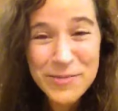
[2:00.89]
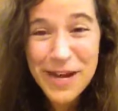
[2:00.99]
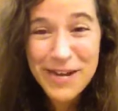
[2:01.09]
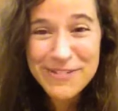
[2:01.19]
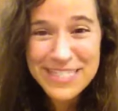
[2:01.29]

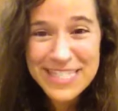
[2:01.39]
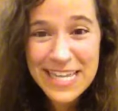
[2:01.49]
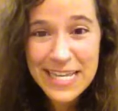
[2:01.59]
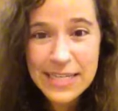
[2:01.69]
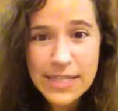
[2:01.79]
mom was
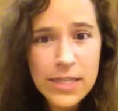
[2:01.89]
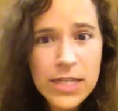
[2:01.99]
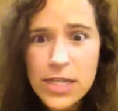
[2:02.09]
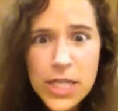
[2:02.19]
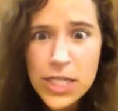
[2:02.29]
saying,
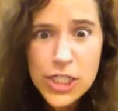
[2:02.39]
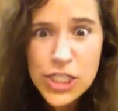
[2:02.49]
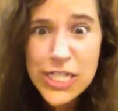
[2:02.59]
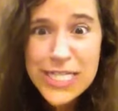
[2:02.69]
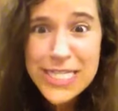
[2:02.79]
"She
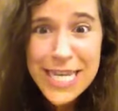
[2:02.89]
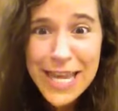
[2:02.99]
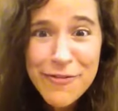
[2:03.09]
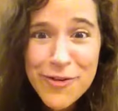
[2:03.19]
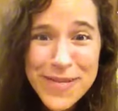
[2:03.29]
doesn't
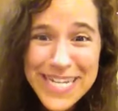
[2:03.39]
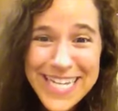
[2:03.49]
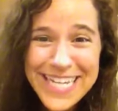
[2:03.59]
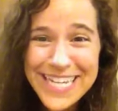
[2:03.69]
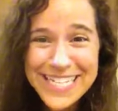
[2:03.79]
have your
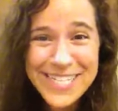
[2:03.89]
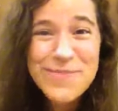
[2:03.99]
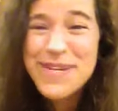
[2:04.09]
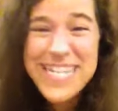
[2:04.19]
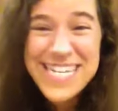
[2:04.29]
Binky. Your
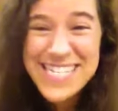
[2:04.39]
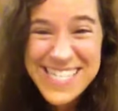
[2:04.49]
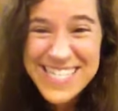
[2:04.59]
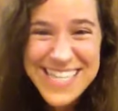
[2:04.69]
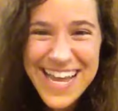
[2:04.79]
Binky's
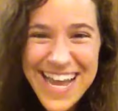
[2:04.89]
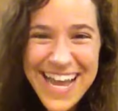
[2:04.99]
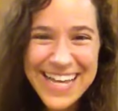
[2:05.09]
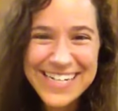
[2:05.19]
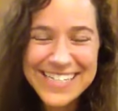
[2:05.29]
inside."